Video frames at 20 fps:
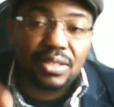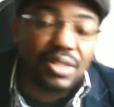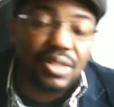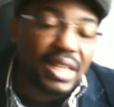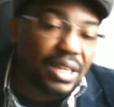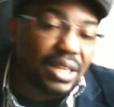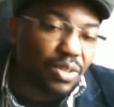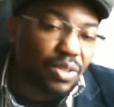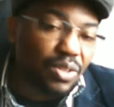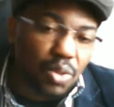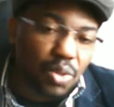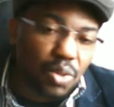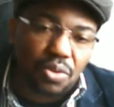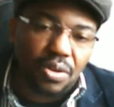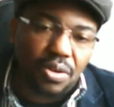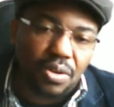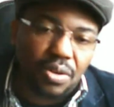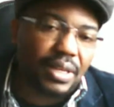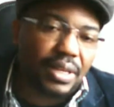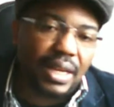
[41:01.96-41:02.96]
you need, go to
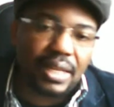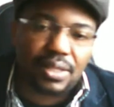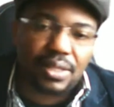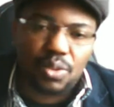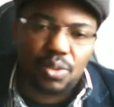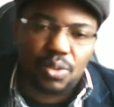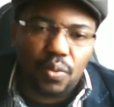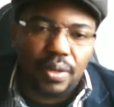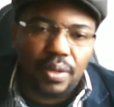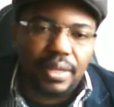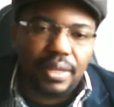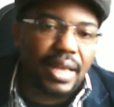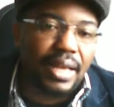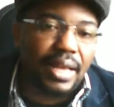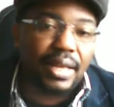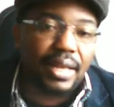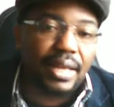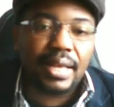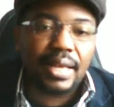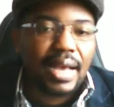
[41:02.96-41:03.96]
consulate, do it
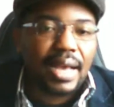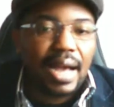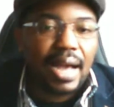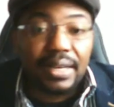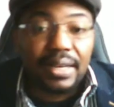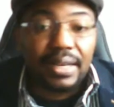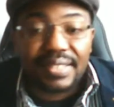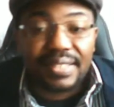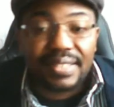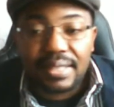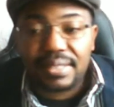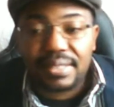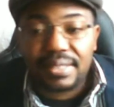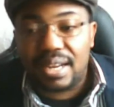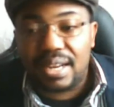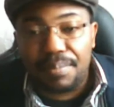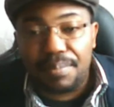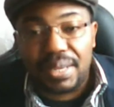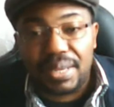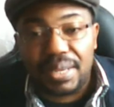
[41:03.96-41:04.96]
there, and
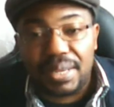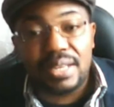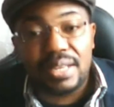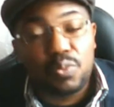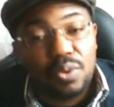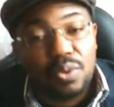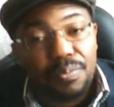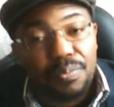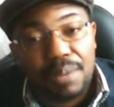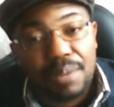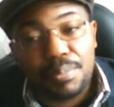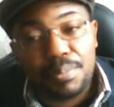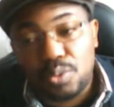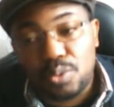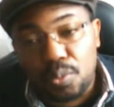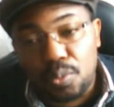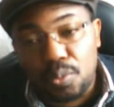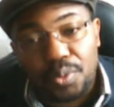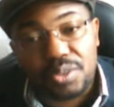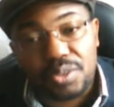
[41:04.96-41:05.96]
Central Berlin will be able
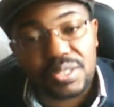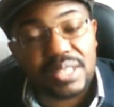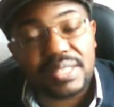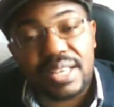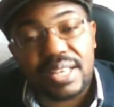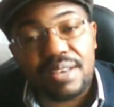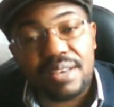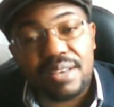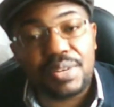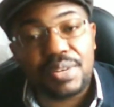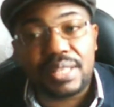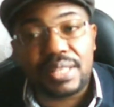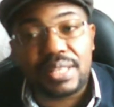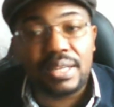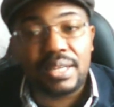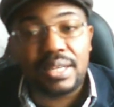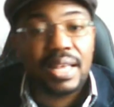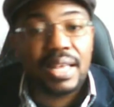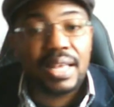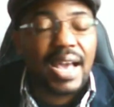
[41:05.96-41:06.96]
to process
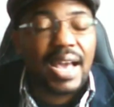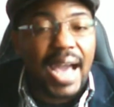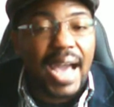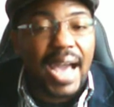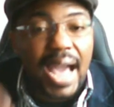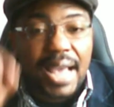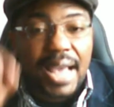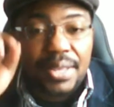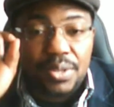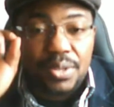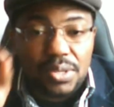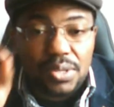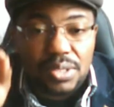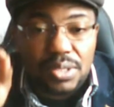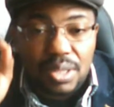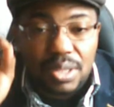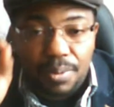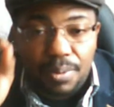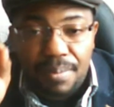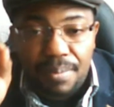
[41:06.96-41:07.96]
everything and use
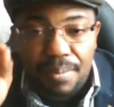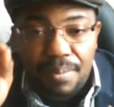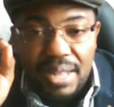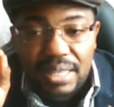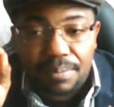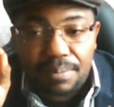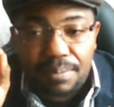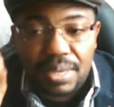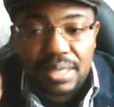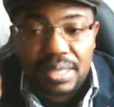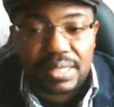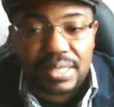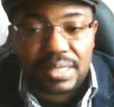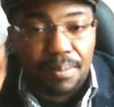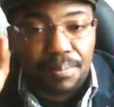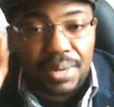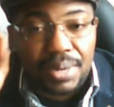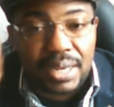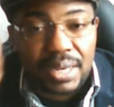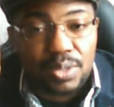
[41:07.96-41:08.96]
diplomatic means
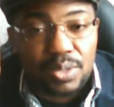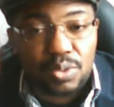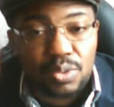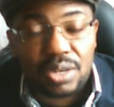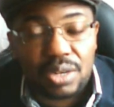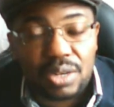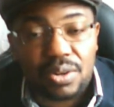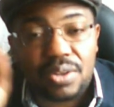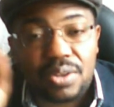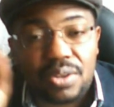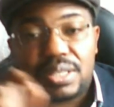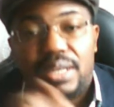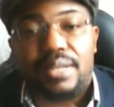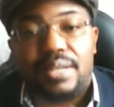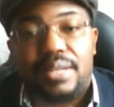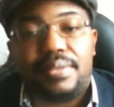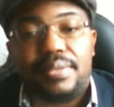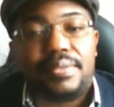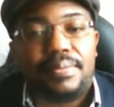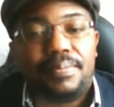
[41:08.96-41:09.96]
and bring it to the
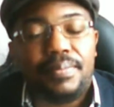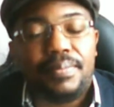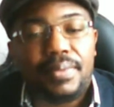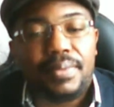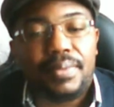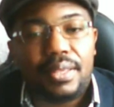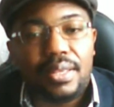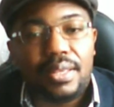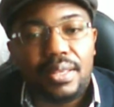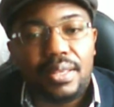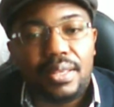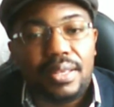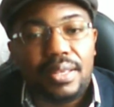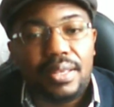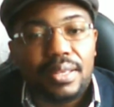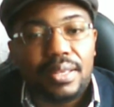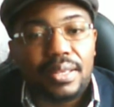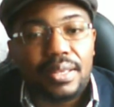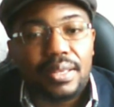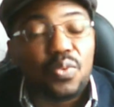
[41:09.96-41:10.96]
consulates.
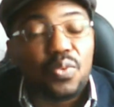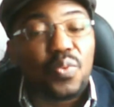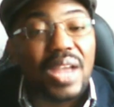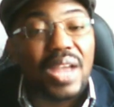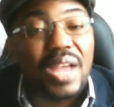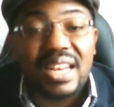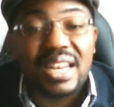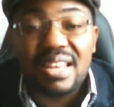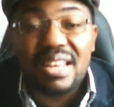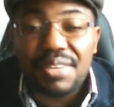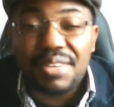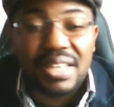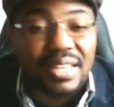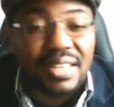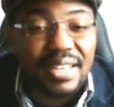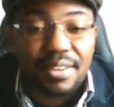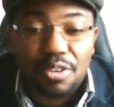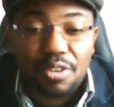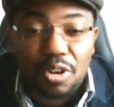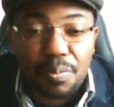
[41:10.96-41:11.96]
We are living
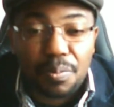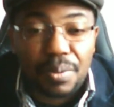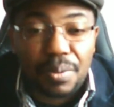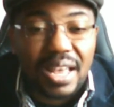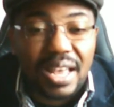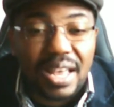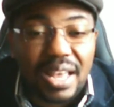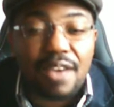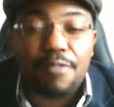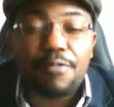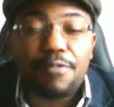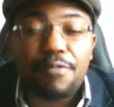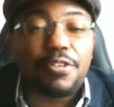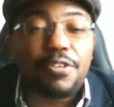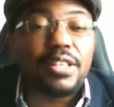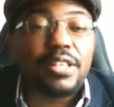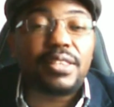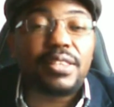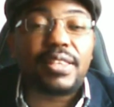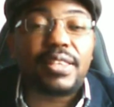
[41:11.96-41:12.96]
in Europe.
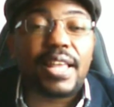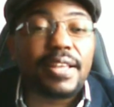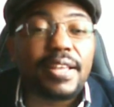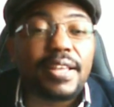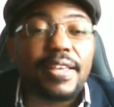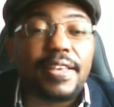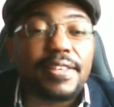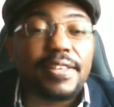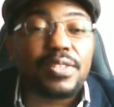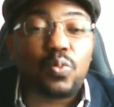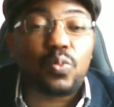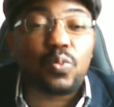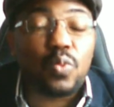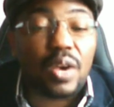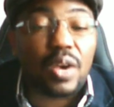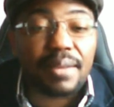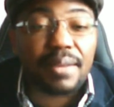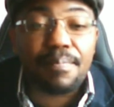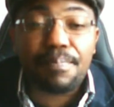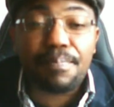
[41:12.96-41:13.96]
Everything is
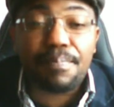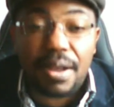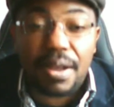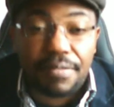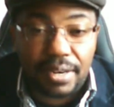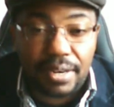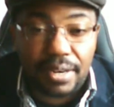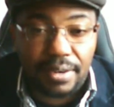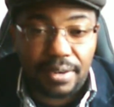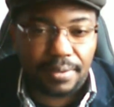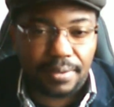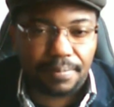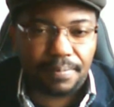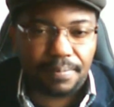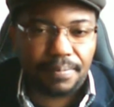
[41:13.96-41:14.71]
working perfectly.